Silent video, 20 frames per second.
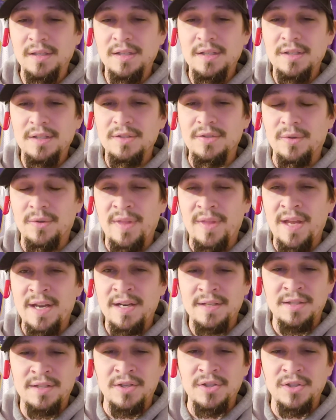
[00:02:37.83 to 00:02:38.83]
So
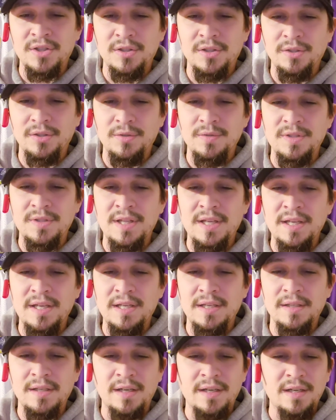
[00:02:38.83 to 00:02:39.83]
that concludes
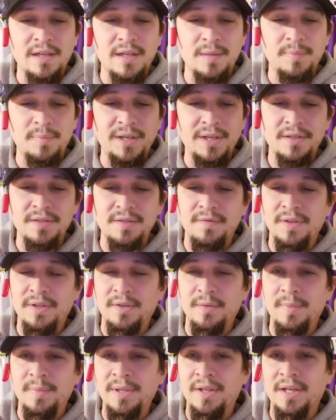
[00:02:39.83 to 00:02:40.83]
the players'
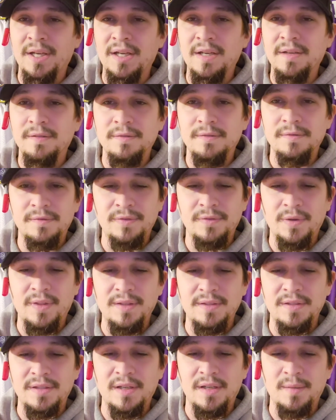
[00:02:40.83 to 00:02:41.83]
availability for
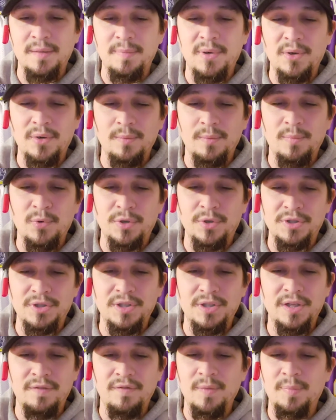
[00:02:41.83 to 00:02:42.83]
this
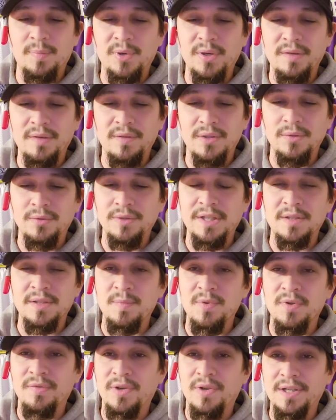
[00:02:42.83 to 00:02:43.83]
portion of the preview. Let's
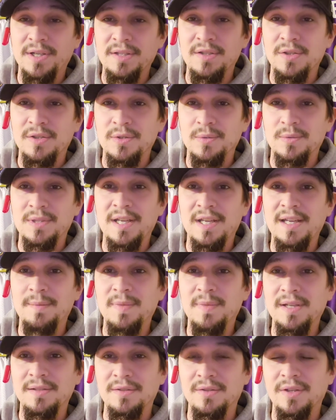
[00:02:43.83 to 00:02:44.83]
move on to
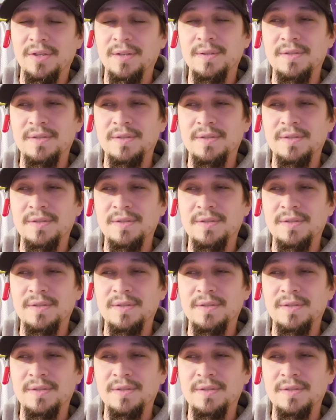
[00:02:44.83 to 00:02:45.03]
team history.